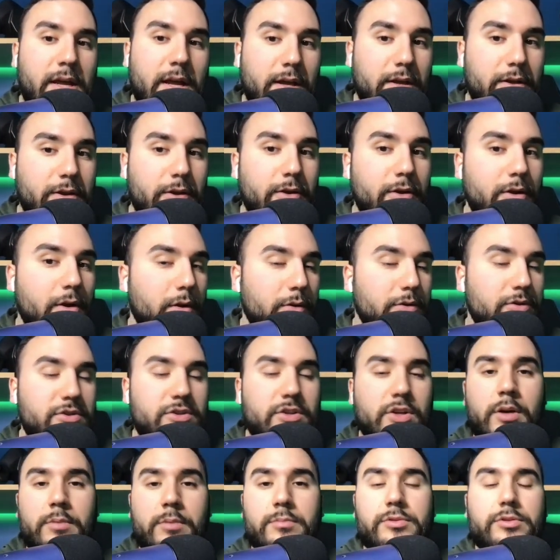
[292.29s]
you know,
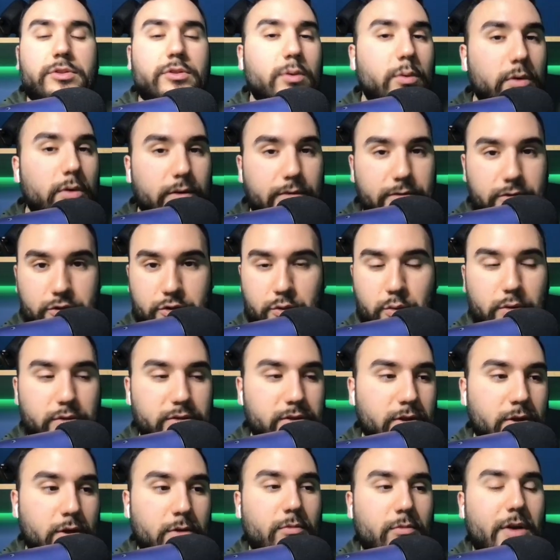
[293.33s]
some sort of short
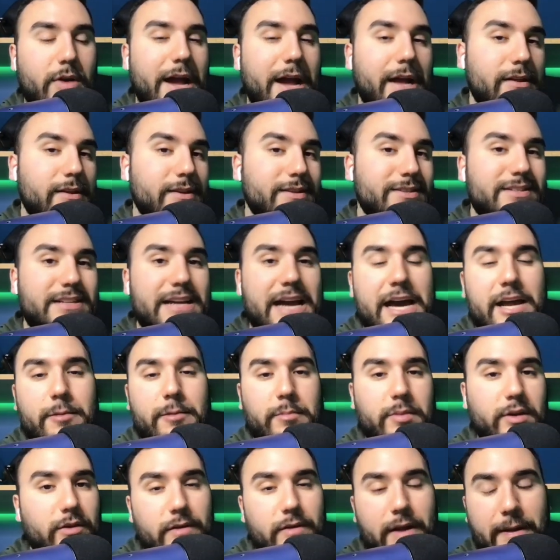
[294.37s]
term rally's got to
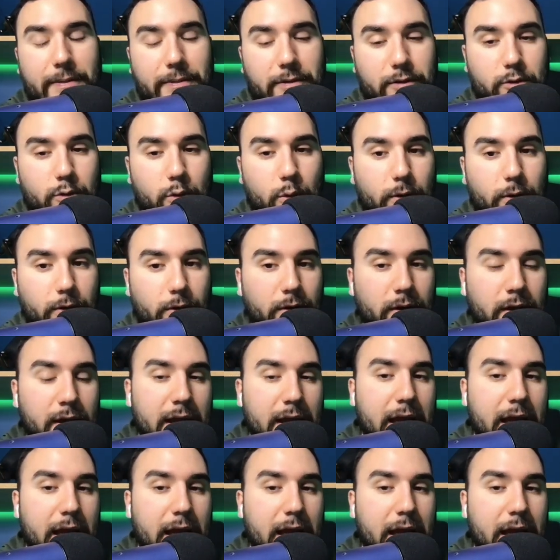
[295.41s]
be around the corner.